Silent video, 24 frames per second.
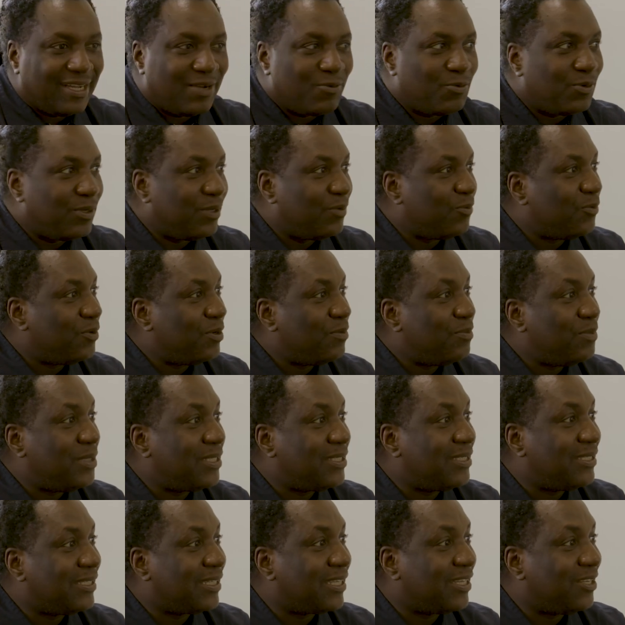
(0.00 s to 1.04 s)
we
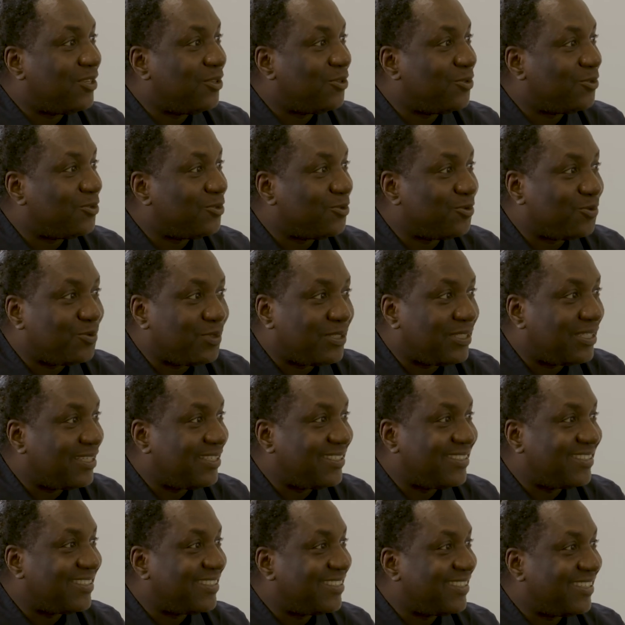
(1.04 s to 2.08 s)
missed the cue. We
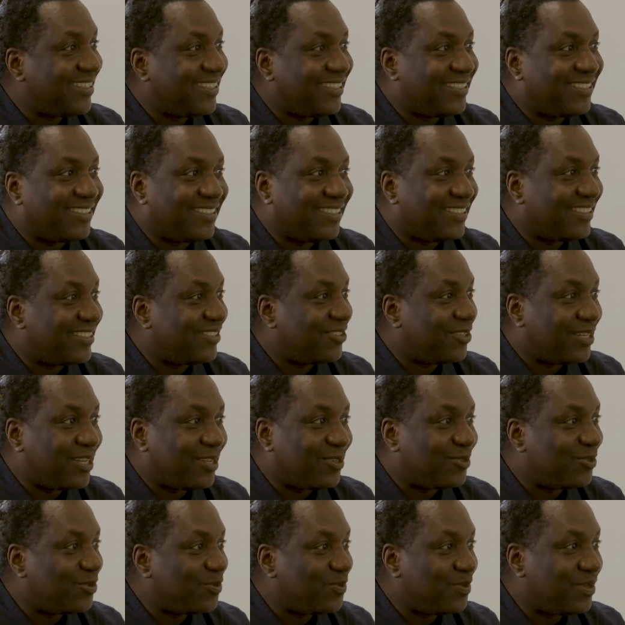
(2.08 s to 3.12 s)
didn't see it. It turned
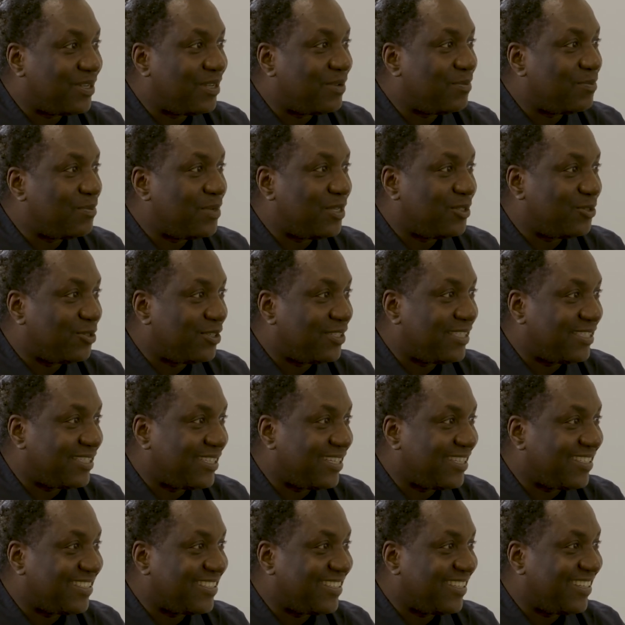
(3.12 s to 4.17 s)
out to be a major
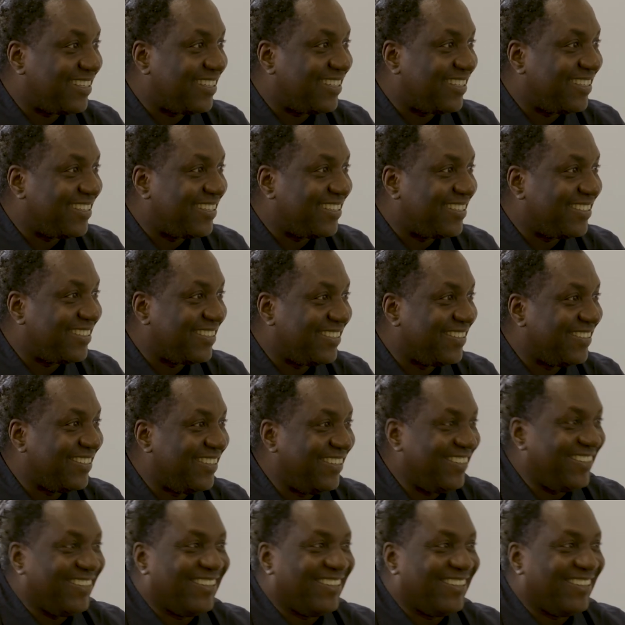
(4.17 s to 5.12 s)
disaster, you know.